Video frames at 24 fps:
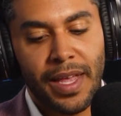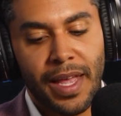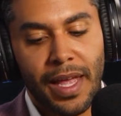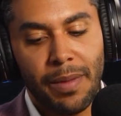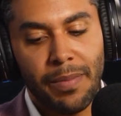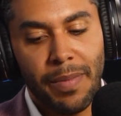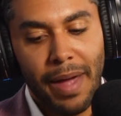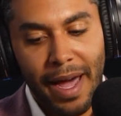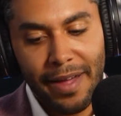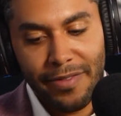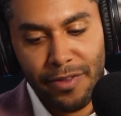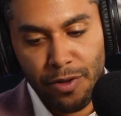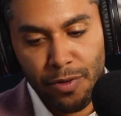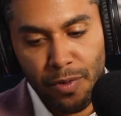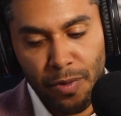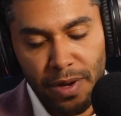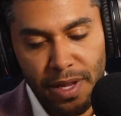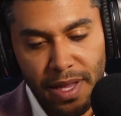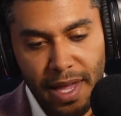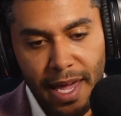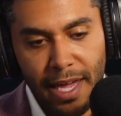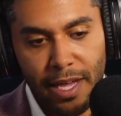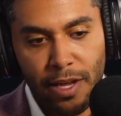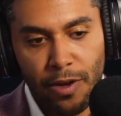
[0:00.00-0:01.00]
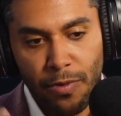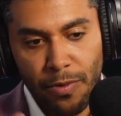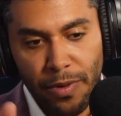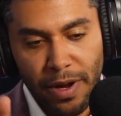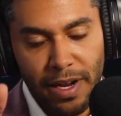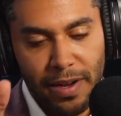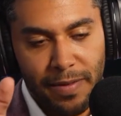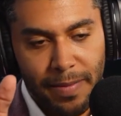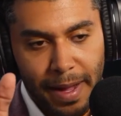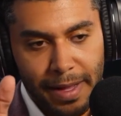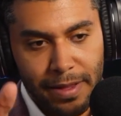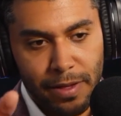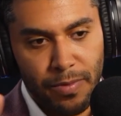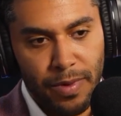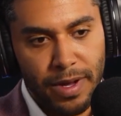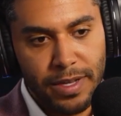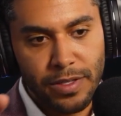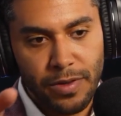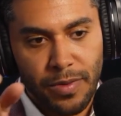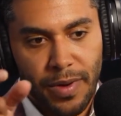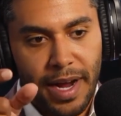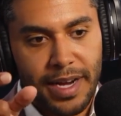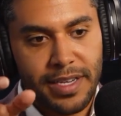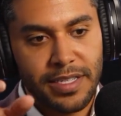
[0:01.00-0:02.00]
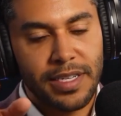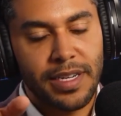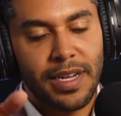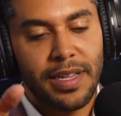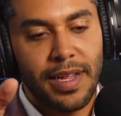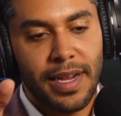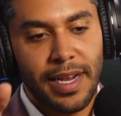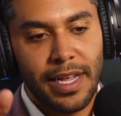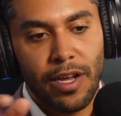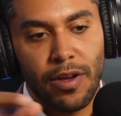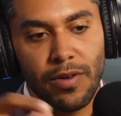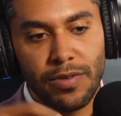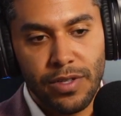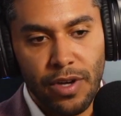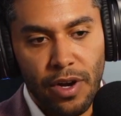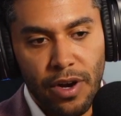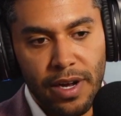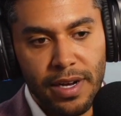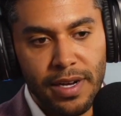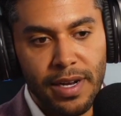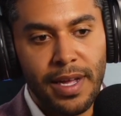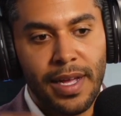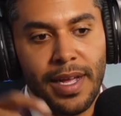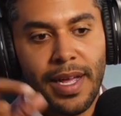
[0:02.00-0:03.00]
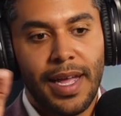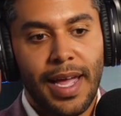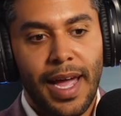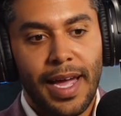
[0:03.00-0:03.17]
In Matthew 28, you read about the resurrection, and then he goes on.